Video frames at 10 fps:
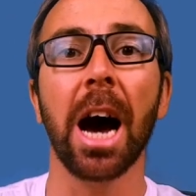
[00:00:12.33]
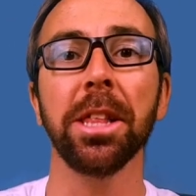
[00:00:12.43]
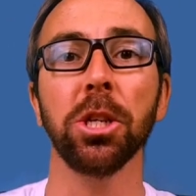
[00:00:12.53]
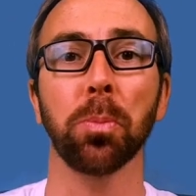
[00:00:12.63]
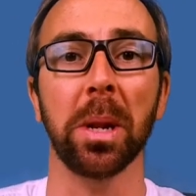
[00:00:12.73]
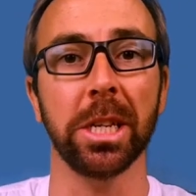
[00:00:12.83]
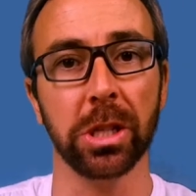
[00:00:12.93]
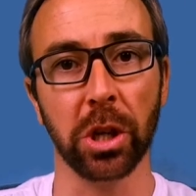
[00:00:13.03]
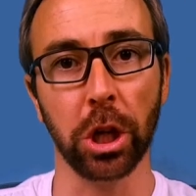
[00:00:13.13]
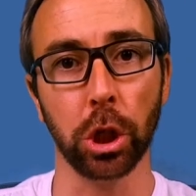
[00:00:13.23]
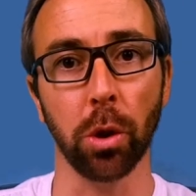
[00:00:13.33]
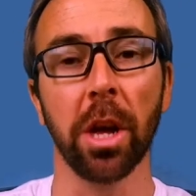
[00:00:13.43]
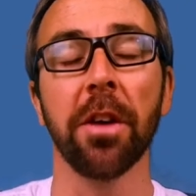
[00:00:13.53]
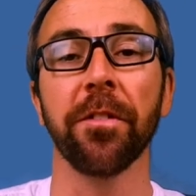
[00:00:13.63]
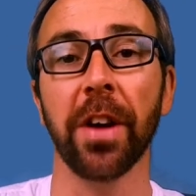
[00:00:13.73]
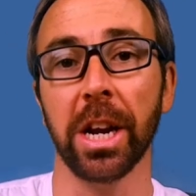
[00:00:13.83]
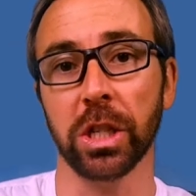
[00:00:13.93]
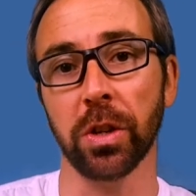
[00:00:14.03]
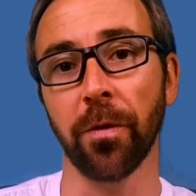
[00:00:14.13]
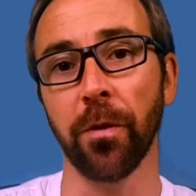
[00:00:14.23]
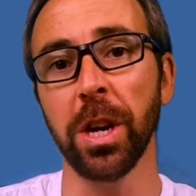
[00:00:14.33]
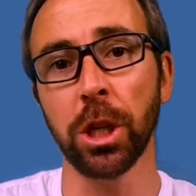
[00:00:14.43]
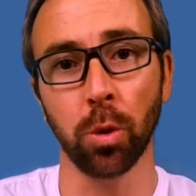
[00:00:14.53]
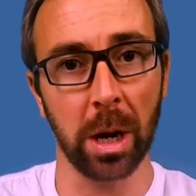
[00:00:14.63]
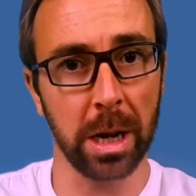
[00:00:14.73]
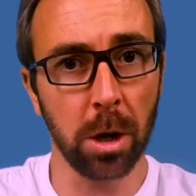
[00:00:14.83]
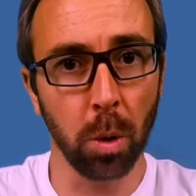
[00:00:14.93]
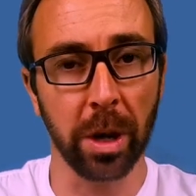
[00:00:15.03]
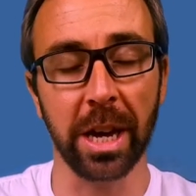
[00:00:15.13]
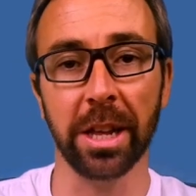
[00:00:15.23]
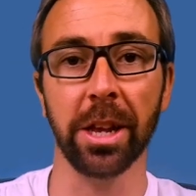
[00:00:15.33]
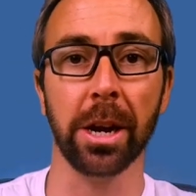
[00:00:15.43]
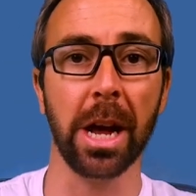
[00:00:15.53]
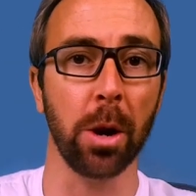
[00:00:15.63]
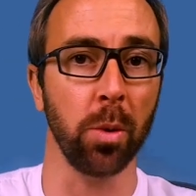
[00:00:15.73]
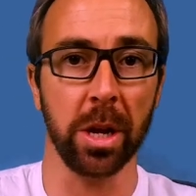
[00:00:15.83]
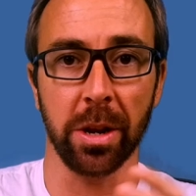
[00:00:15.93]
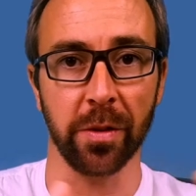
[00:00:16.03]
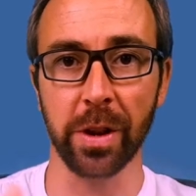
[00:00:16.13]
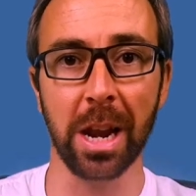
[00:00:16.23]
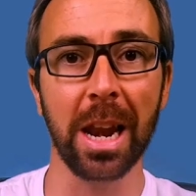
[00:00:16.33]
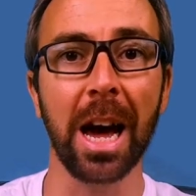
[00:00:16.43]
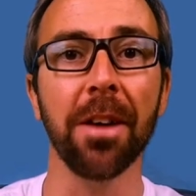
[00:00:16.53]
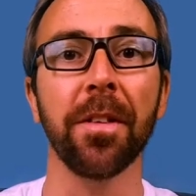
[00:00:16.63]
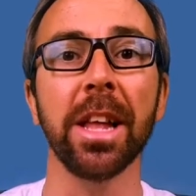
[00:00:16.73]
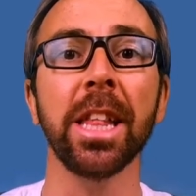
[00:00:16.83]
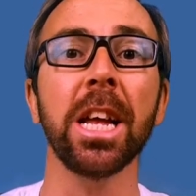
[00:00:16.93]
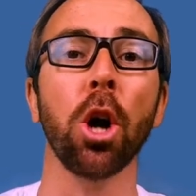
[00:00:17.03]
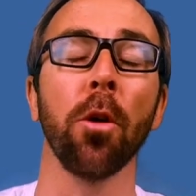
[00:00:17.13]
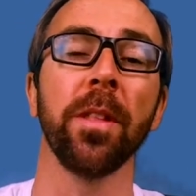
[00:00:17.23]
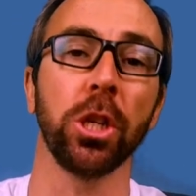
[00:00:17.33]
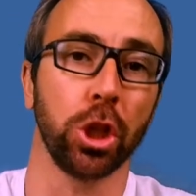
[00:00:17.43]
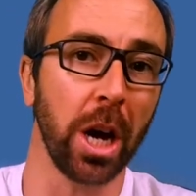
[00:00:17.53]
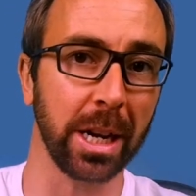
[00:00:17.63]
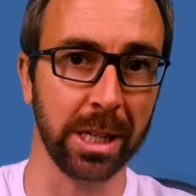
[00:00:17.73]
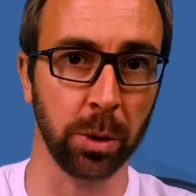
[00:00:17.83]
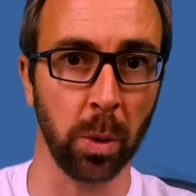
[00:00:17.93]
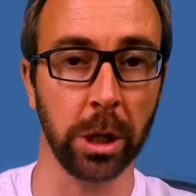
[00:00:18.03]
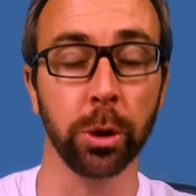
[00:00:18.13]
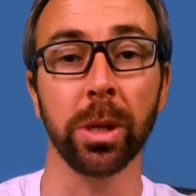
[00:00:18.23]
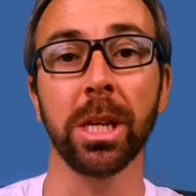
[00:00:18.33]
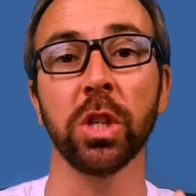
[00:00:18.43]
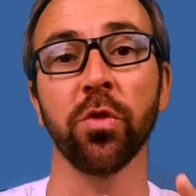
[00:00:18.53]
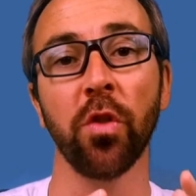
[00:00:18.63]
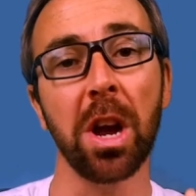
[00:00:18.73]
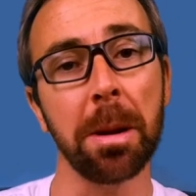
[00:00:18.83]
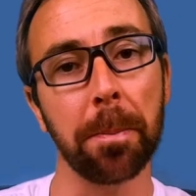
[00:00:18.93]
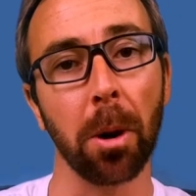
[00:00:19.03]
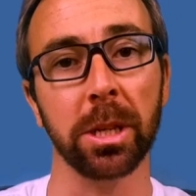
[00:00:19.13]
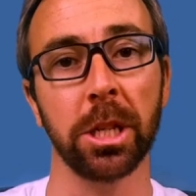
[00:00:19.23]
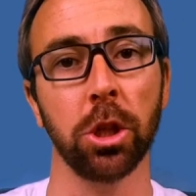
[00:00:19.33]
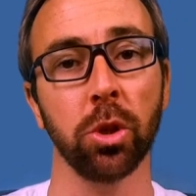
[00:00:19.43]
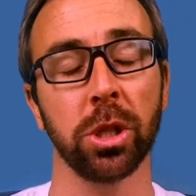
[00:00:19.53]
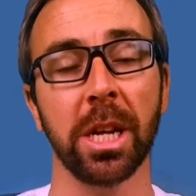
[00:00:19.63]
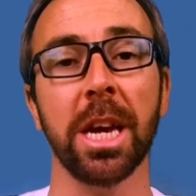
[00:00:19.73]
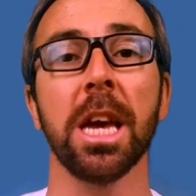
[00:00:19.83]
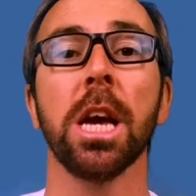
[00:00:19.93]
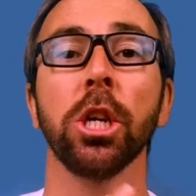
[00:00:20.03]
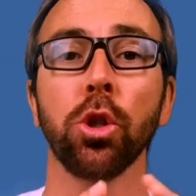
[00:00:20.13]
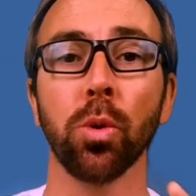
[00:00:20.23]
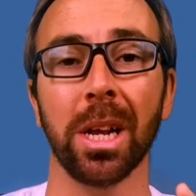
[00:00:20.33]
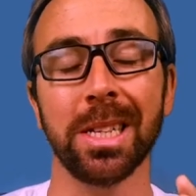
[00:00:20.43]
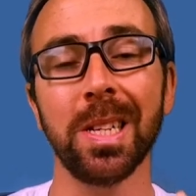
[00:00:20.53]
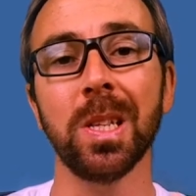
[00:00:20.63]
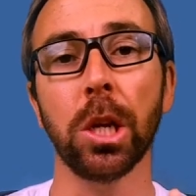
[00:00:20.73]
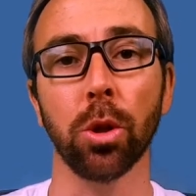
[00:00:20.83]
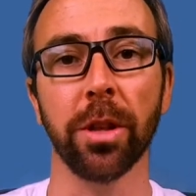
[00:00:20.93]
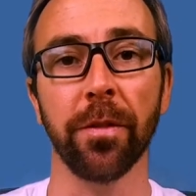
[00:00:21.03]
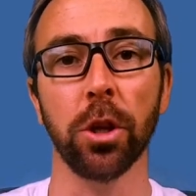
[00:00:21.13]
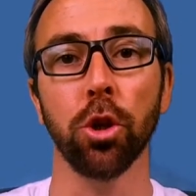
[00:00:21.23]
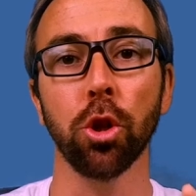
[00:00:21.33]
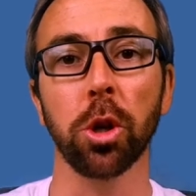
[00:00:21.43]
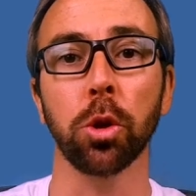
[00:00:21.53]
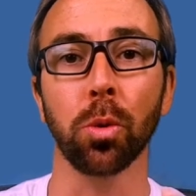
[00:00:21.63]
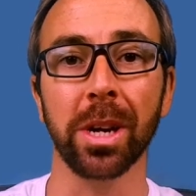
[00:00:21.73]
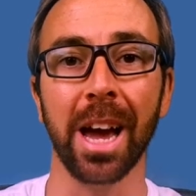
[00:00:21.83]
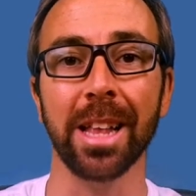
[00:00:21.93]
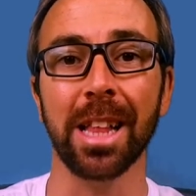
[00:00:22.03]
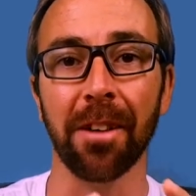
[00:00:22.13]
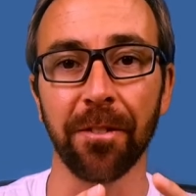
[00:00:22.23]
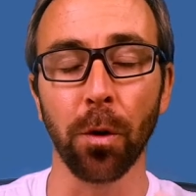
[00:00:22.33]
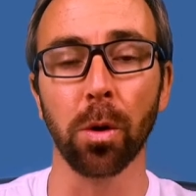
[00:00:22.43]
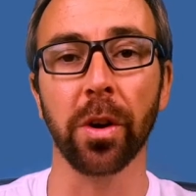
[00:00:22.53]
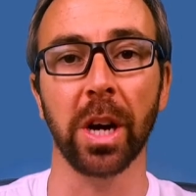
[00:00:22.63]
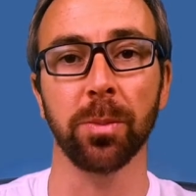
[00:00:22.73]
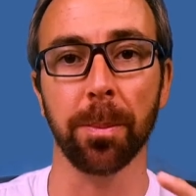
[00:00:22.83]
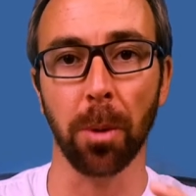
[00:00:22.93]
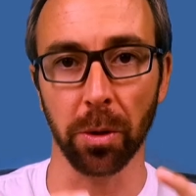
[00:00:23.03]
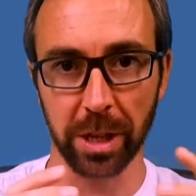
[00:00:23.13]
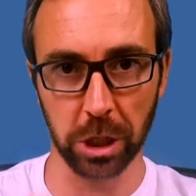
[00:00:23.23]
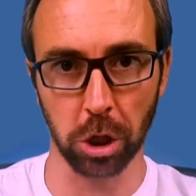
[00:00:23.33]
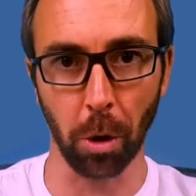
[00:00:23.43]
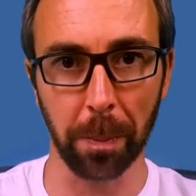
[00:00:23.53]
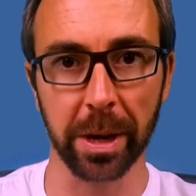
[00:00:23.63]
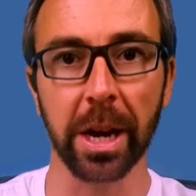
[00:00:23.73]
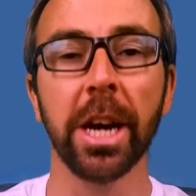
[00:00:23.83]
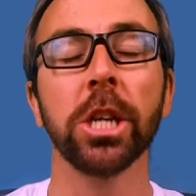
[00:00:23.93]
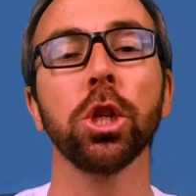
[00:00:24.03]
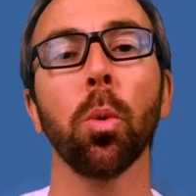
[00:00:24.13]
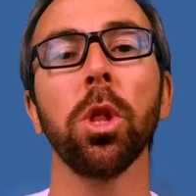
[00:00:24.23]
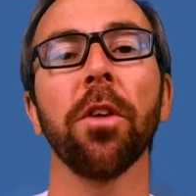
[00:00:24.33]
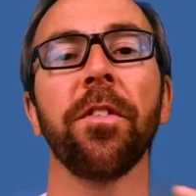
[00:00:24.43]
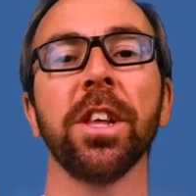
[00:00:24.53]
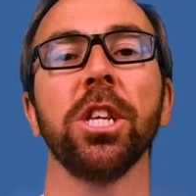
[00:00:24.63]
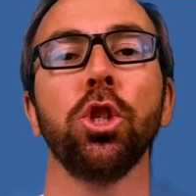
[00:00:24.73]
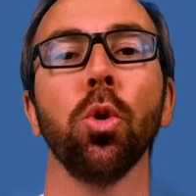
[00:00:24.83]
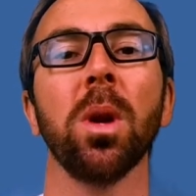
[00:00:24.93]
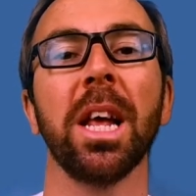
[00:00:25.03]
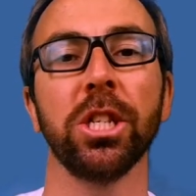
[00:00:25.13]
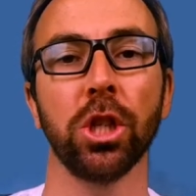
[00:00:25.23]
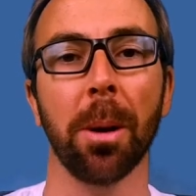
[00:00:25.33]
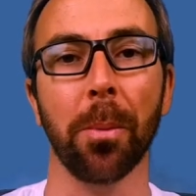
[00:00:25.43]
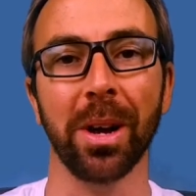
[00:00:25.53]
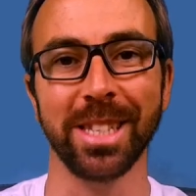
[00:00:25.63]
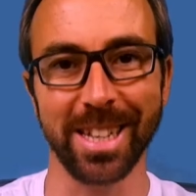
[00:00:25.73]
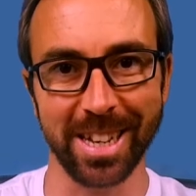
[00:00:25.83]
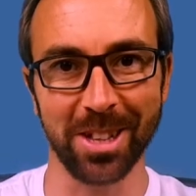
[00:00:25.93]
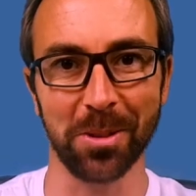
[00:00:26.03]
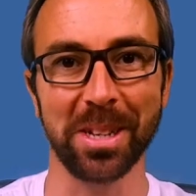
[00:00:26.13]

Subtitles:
a displaced threshold. First, visually, looking at the runway in real life, and then on the chart as well. So it is very important that you stay tuned until the end of the video in order to get a full grasp about this topic. So without further ado, let's jump right into